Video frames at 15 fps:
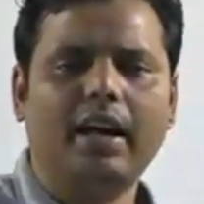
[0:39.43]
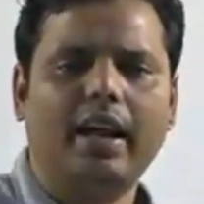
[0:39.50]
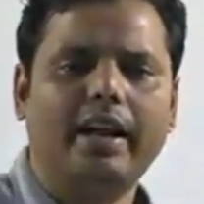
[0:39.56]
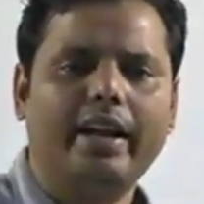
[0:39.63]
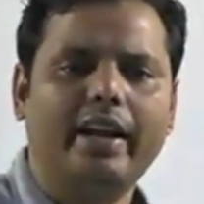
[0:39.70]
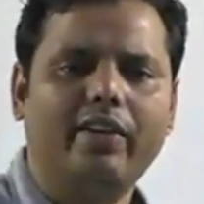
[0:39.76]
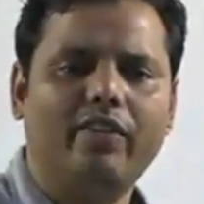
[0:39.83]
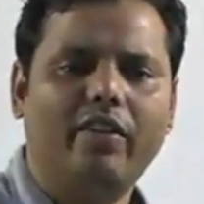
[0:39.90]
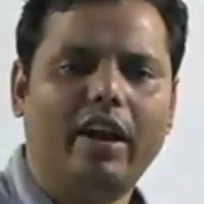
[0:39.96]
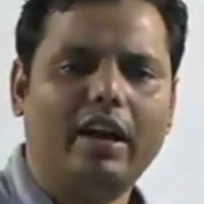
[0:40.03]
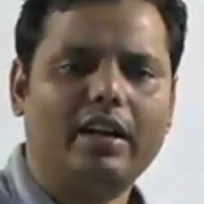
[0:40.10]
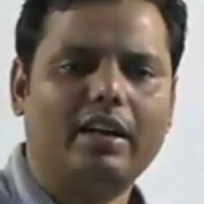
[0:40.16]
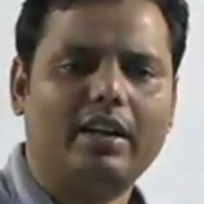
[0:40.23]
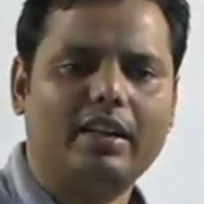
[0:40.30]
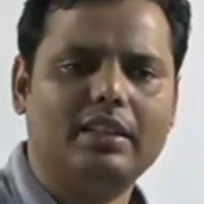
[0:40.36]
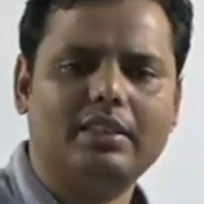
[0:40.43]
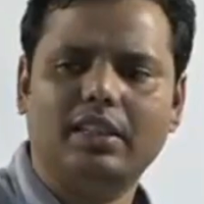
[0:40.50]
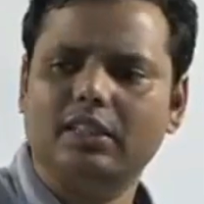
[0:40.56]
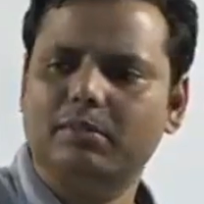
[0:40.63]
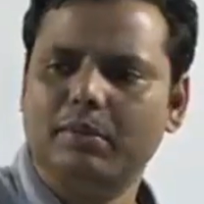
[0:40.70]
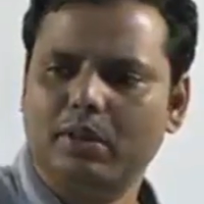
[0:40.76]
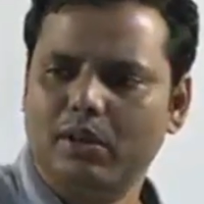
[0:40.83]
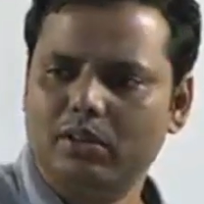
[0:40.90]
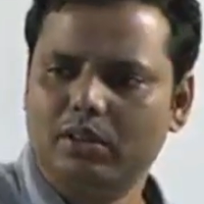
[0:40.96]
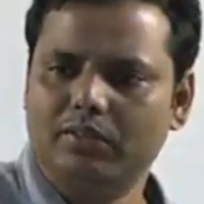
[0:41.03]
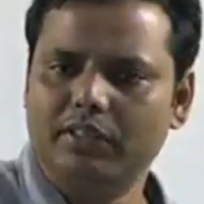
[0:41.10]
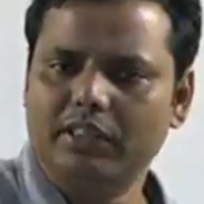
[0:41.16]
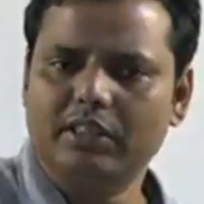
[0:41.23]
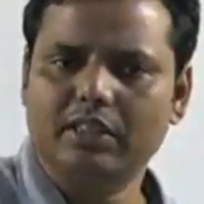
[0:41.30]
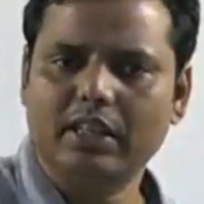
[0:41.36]
And in fact, it is just because of
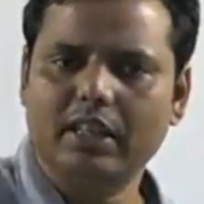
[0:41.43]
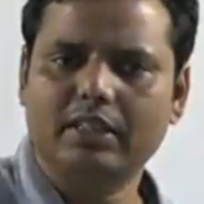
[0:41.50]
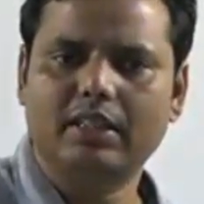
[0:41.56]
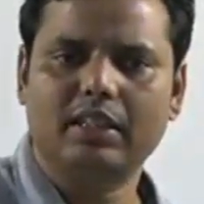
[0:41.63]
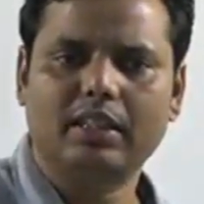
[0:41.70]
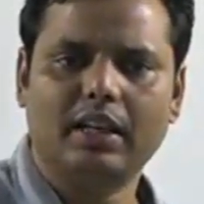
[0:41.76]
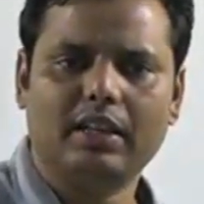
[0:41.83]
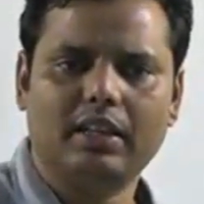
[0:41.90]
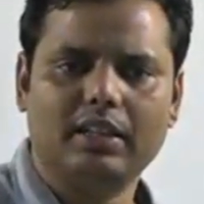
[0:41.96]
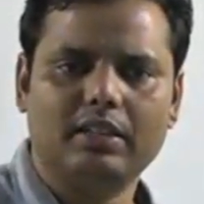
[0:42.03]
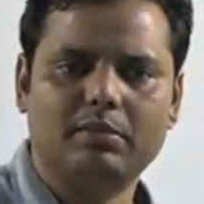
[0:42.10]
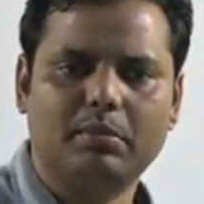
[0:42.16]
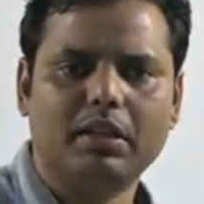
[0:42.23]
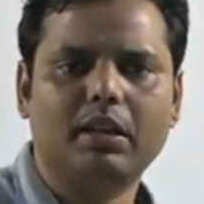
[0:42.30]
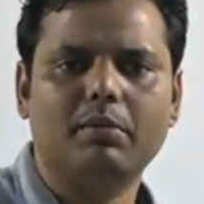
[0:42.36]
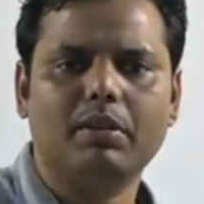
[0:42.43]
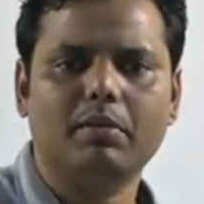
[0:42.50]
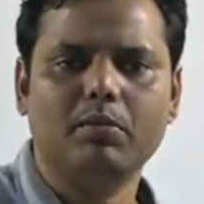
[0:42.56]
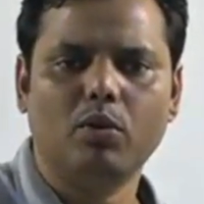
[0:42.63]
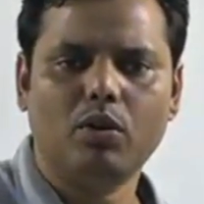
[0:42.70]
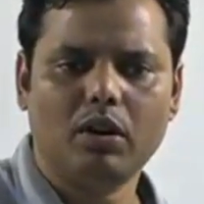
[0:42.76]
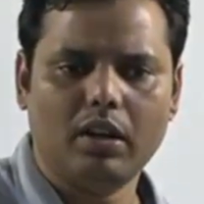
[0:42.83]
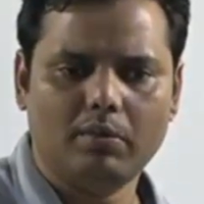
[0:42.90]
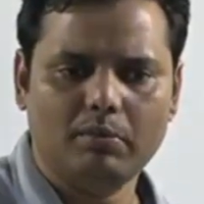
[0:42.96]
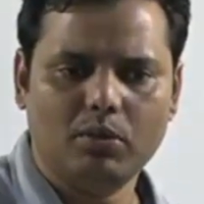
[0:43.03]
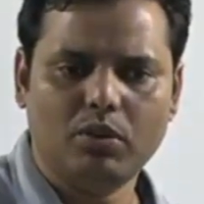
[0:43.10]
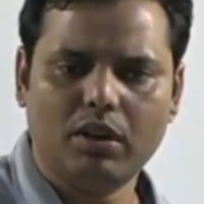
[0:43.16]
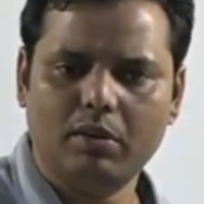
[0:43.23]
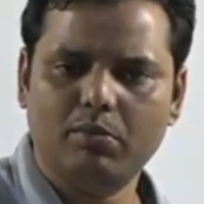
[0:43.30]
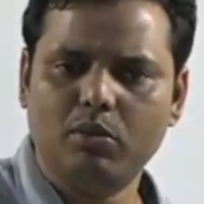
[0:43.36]
its nature that it is becoming more
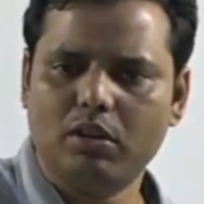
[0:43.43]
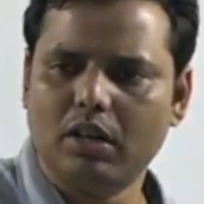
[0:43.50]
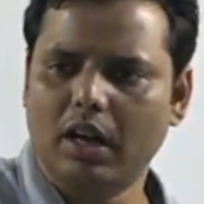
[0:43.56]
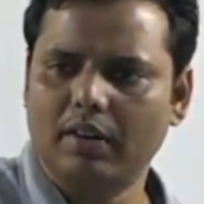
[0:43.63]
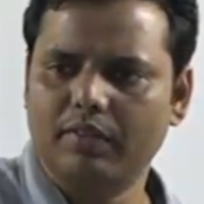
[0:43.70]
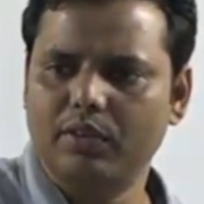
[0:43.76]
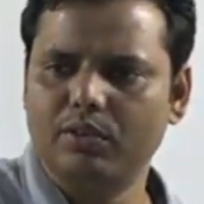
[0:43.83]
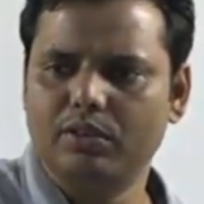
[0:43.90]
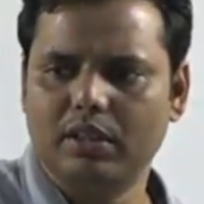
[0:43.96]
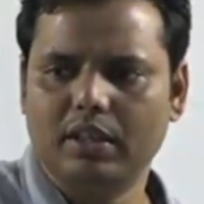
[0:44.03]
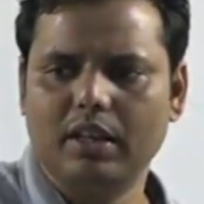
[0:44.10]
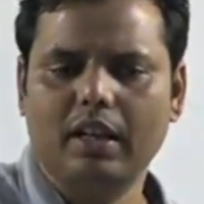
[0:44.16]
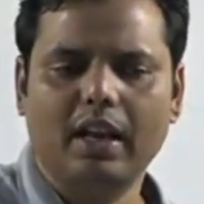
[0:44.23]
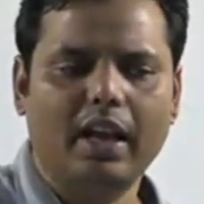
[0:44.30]
and more confusing,